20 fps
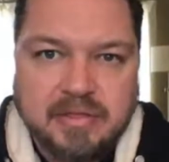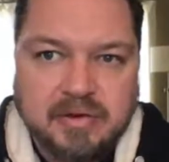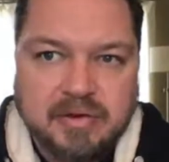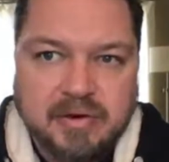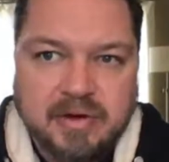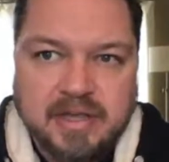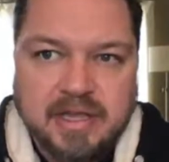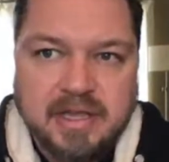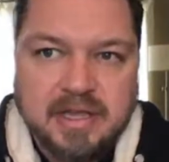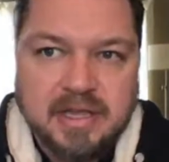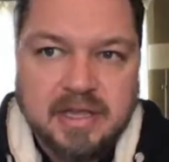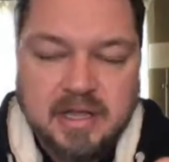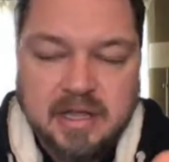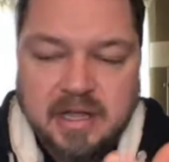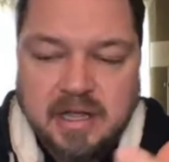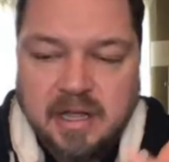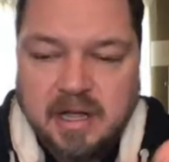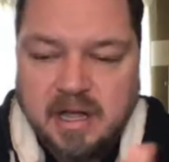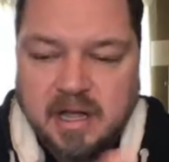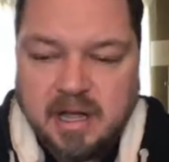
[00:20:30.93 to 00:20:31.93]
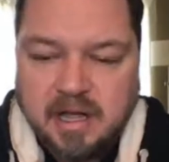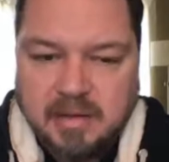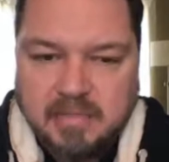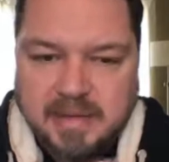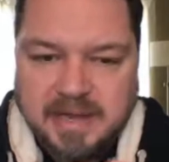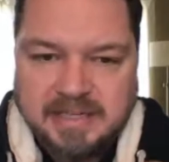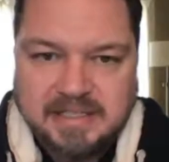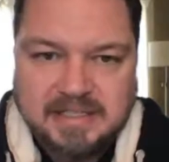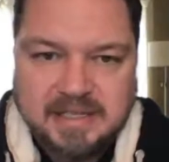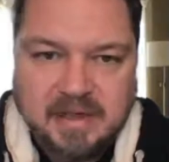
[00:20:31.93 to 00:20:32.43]
8:30.
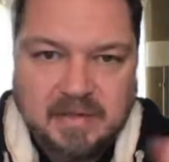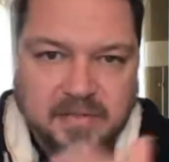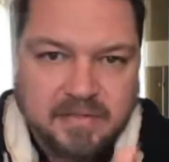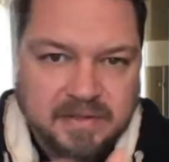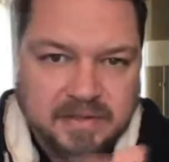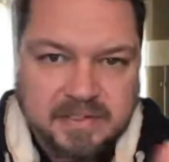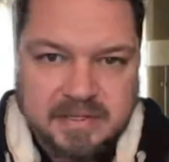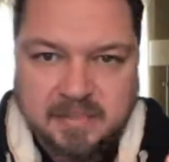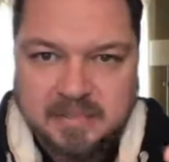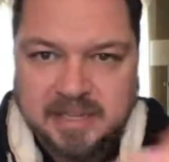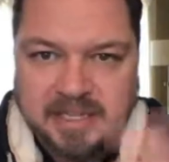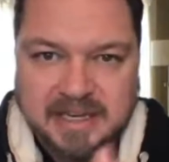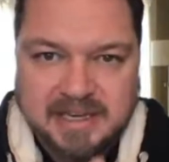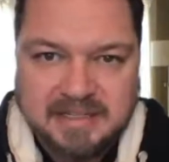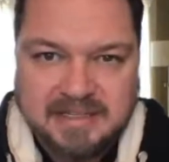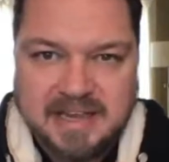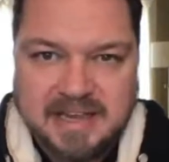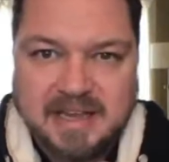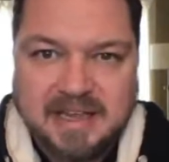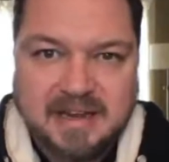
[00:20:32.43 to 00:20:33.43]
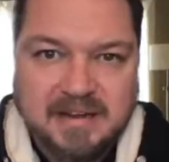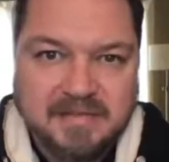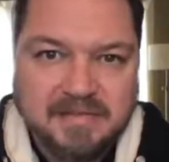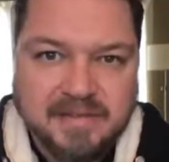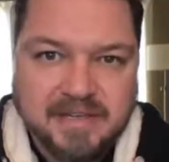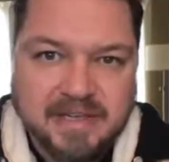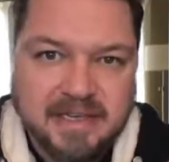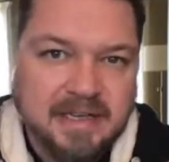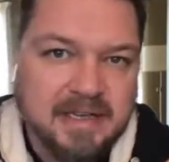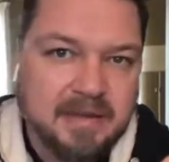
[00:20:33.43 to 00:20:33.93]
Myself and some of the executive
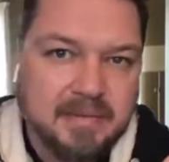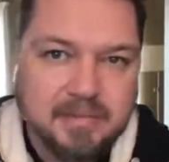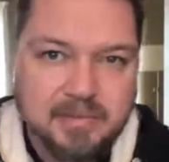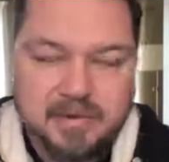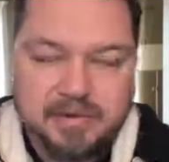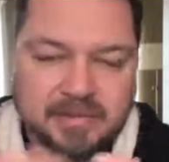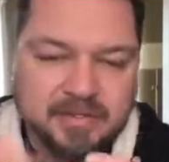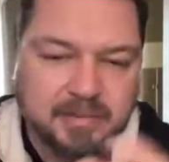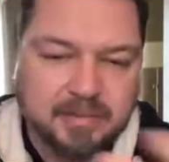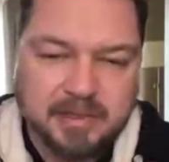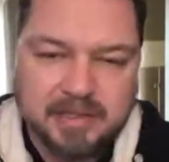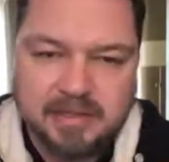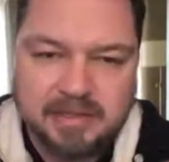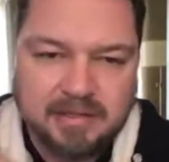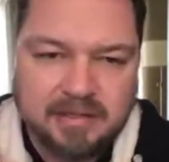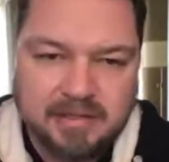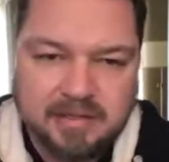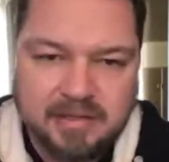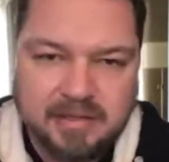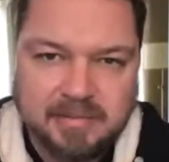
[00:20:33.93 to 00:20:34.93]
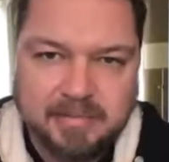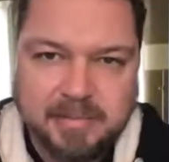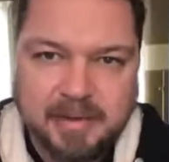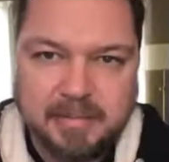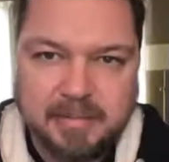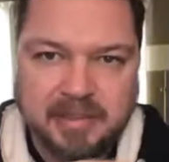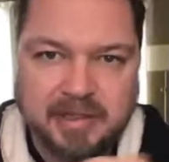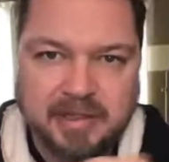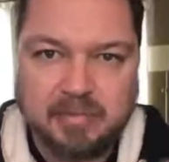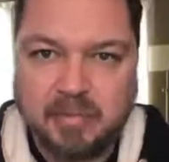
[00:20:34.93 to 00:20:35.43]
team or some of the
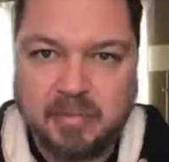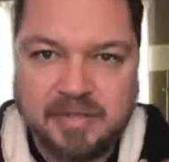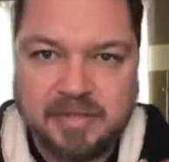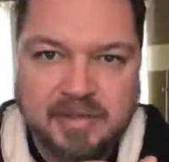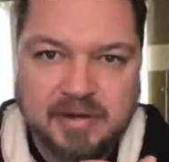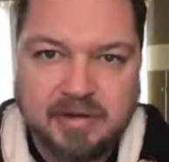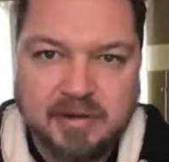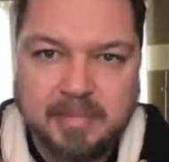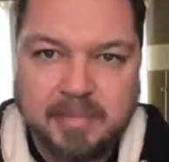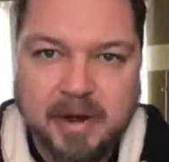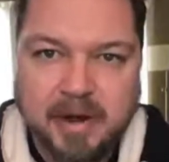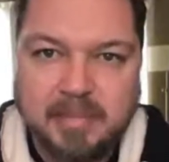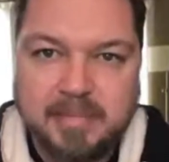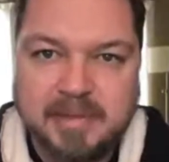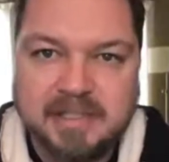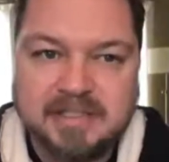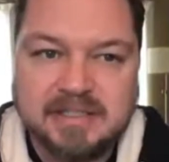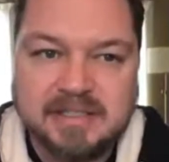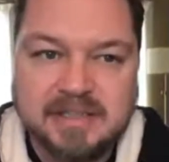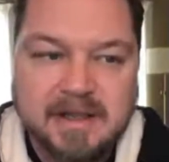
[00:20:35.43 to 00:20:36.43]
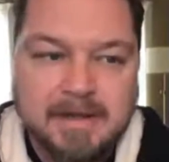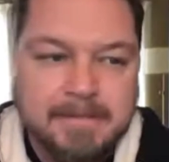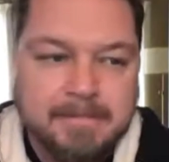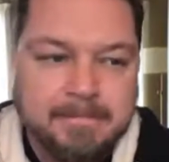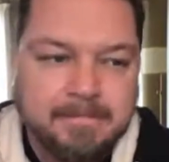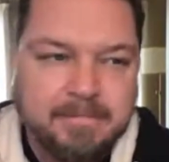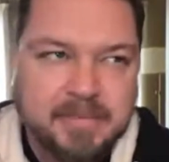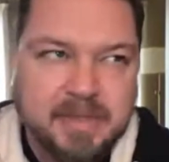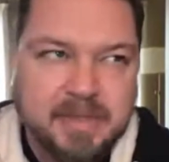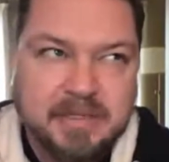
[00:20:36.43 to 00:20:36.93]
people that run their departments.
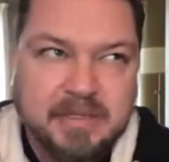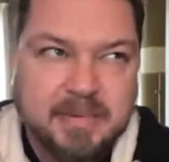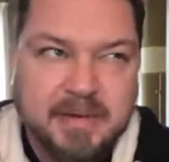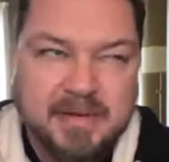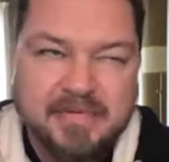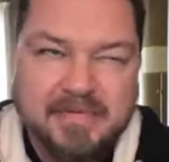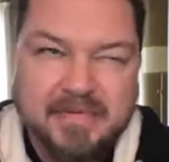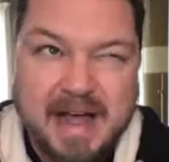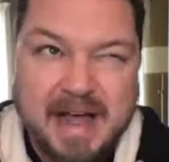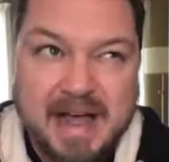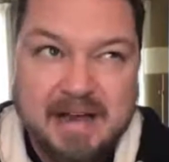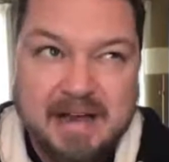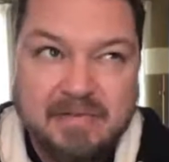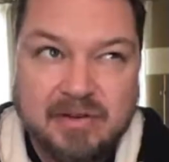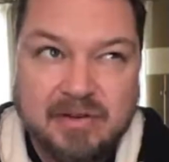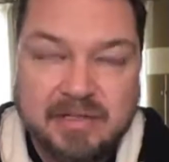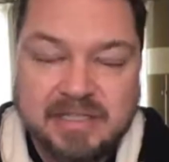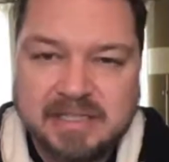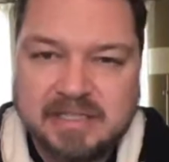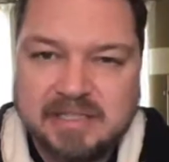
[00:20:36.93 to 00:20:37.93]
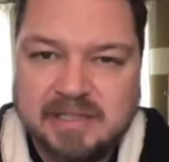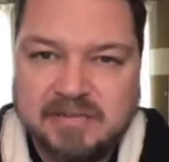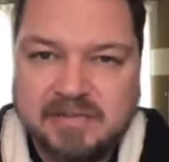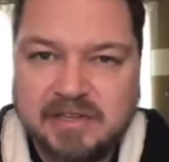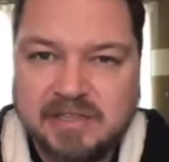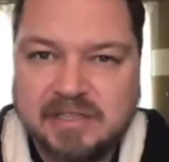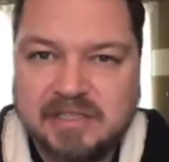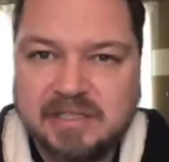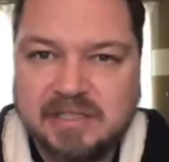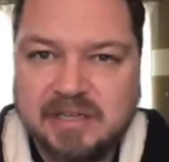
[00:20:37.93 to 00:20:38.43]
It's about five or six of
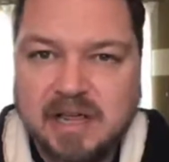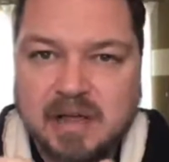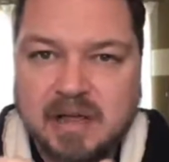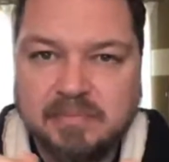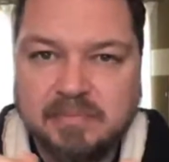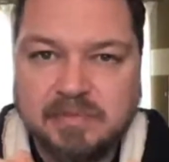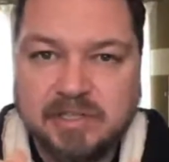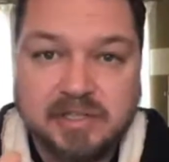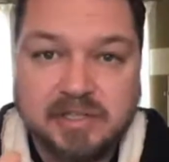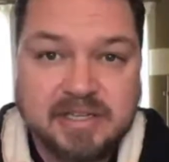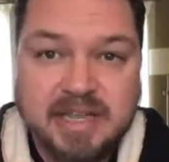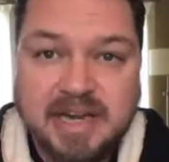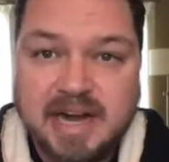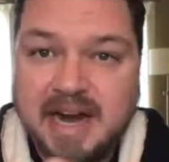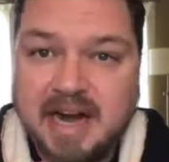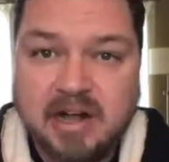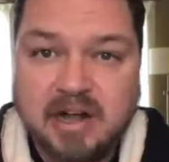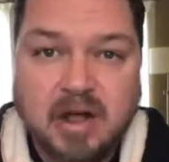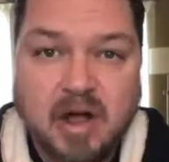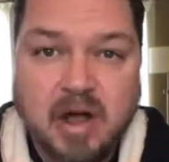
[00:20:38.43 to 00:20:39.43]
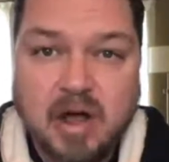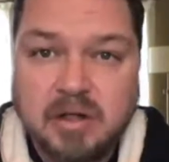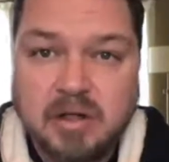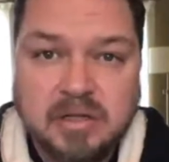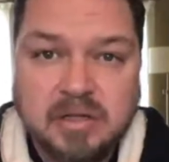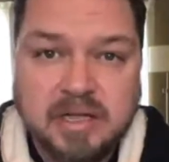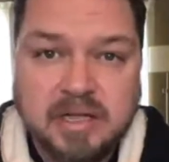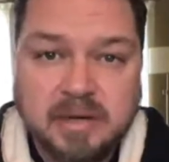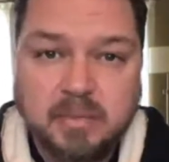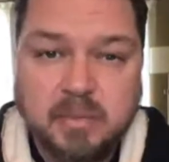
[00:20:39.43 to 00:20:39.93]
us just get on a
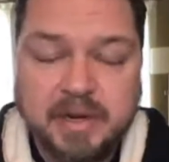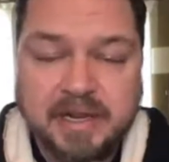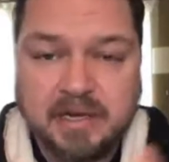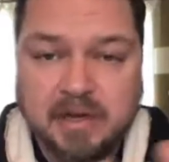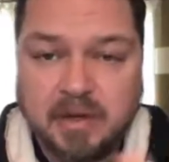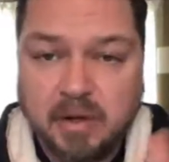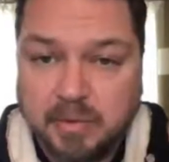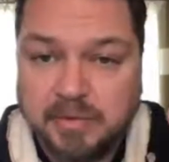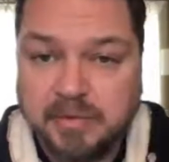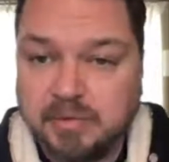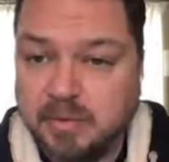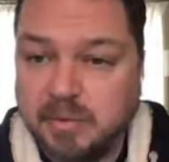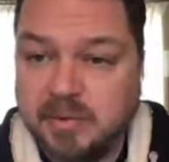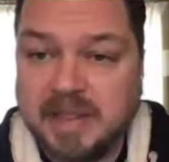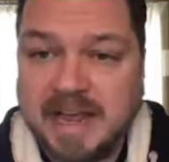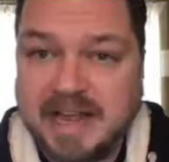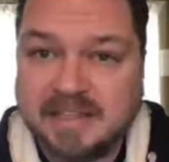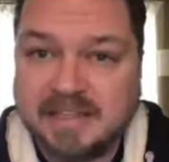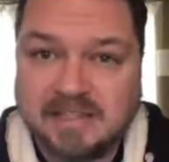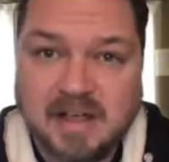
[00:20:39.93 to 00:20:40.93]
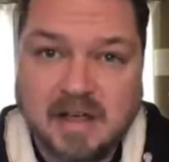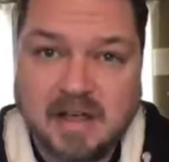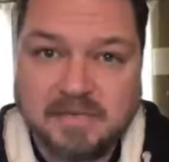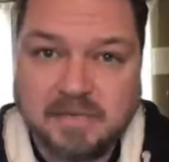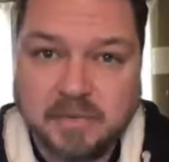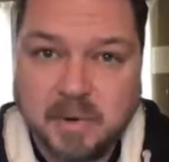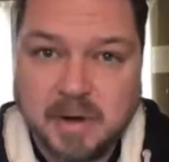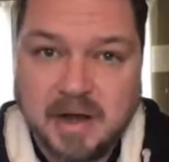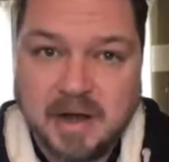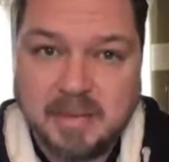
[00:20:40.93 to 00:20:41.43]
call and we go through that
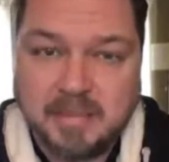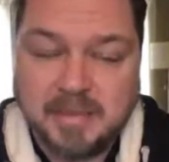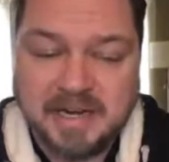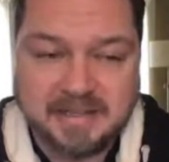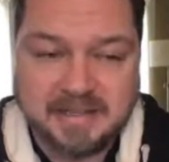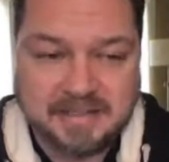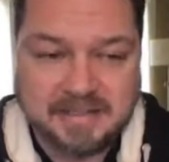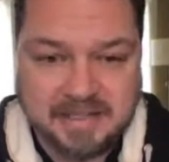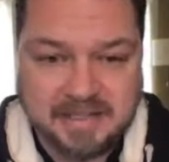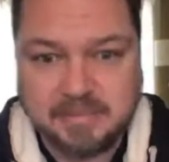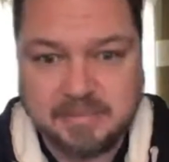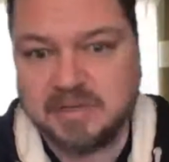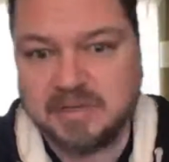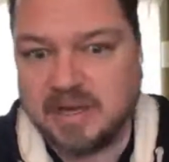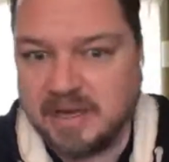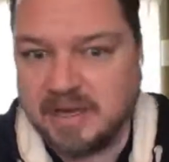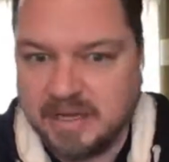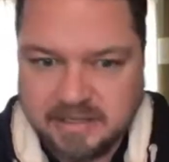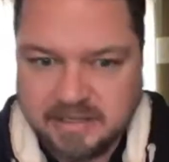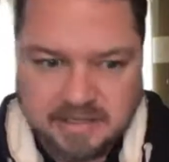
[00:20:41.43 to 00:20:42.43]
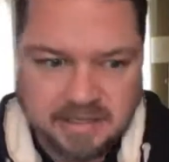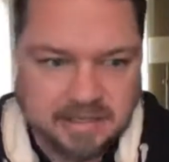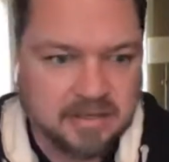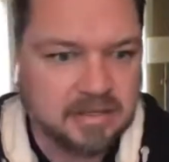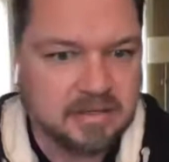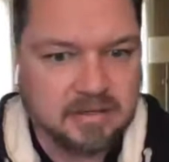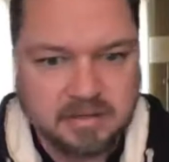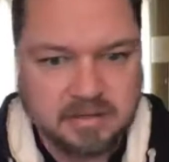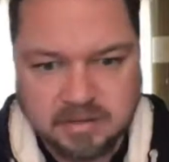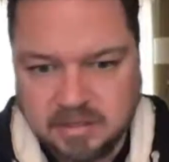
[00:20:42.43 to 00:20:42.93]
software. I mean, it seems like it's a
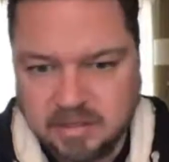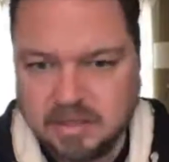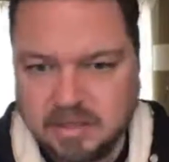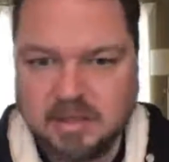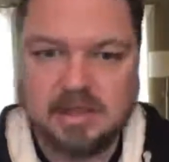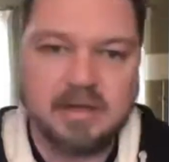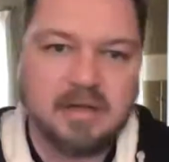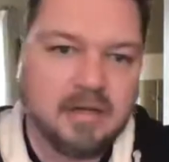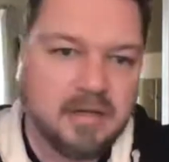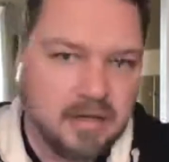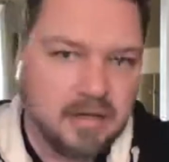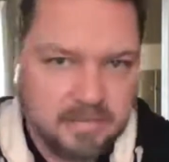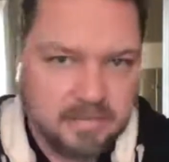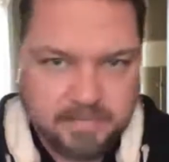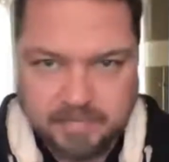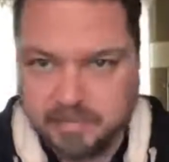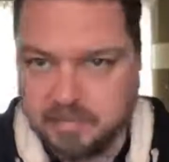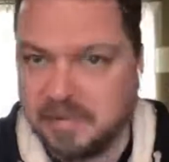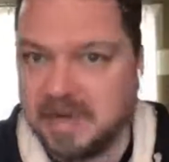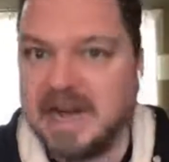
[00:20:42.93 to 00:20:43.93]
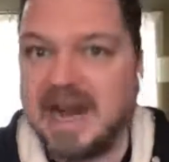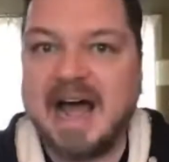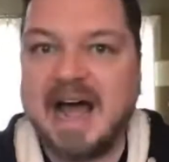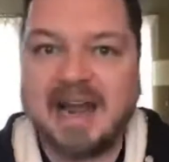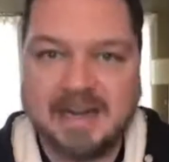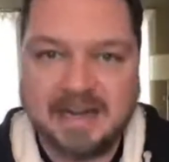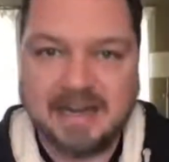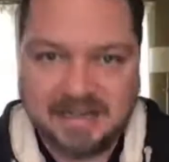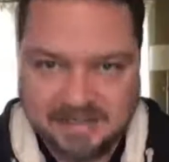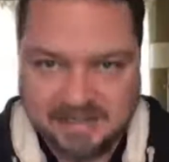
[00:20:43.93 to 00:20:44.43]
little
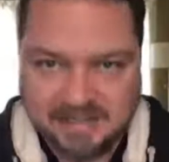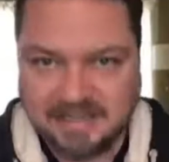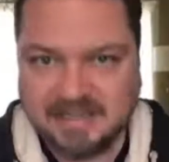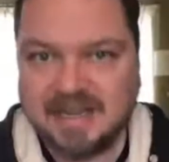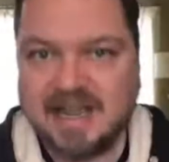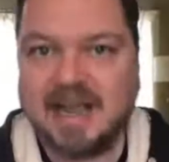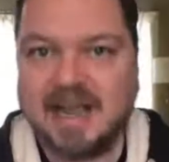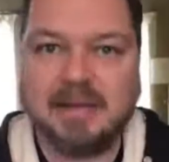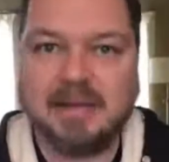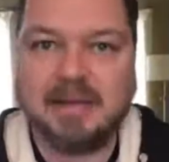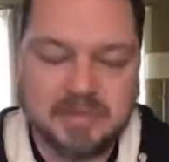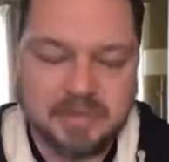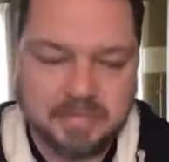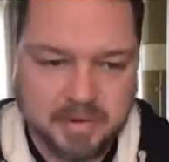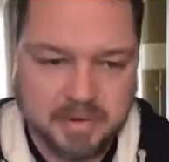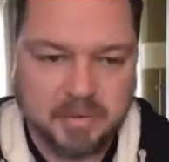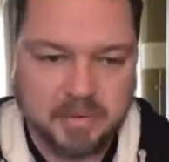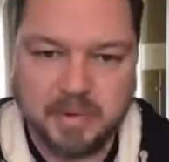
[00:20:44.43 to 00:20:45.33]
monotonous at times, but